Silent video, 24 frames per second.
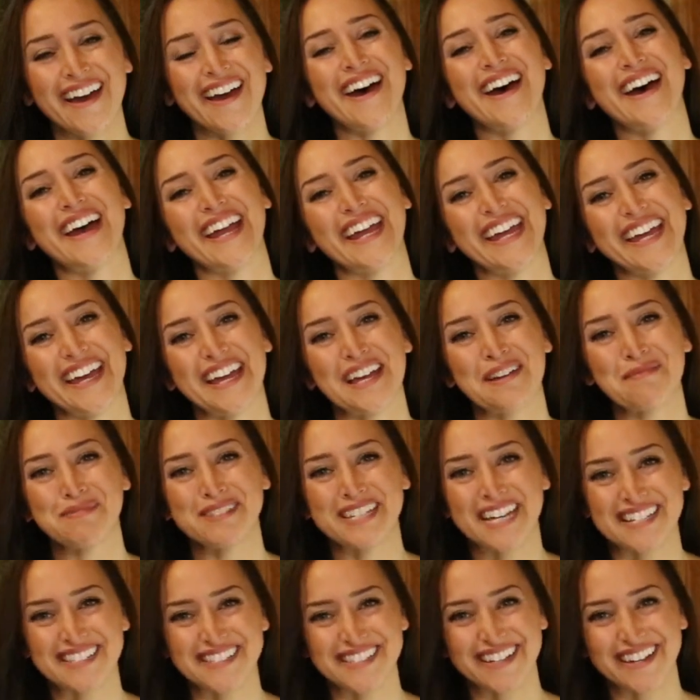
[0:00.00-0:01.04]
Hi, I'm
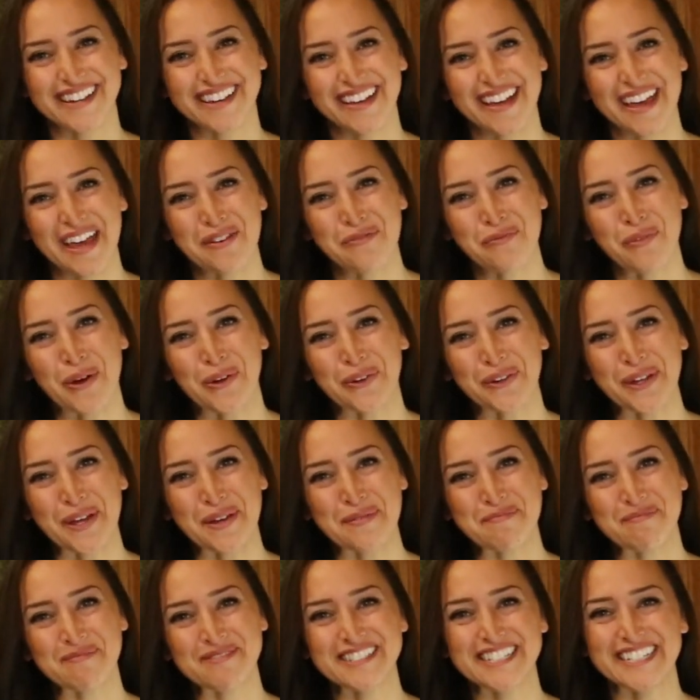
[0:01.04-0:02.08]
Tessa and
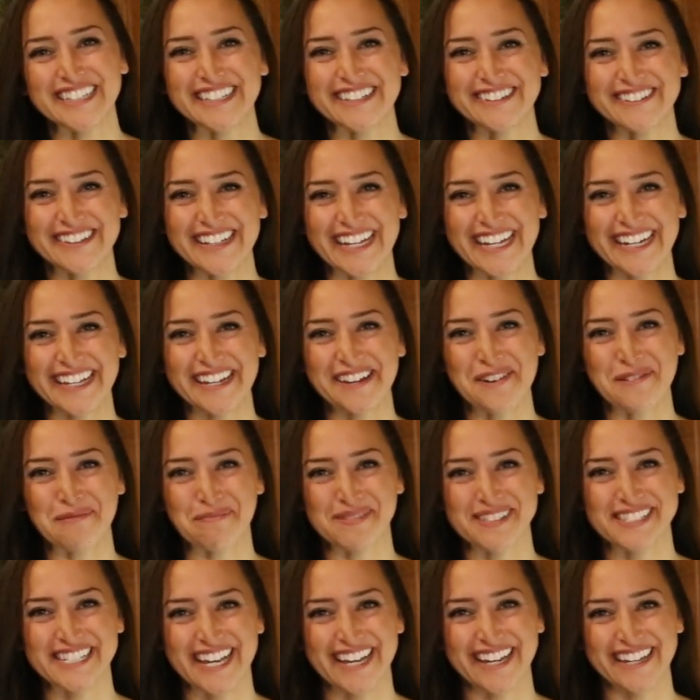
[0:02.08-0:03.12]
welcome to Little Lady
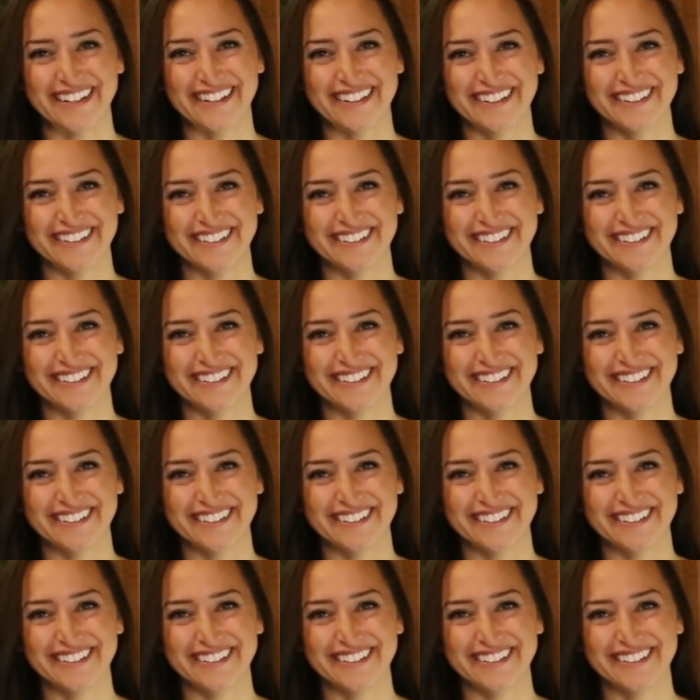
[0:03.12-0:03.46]
Homestead.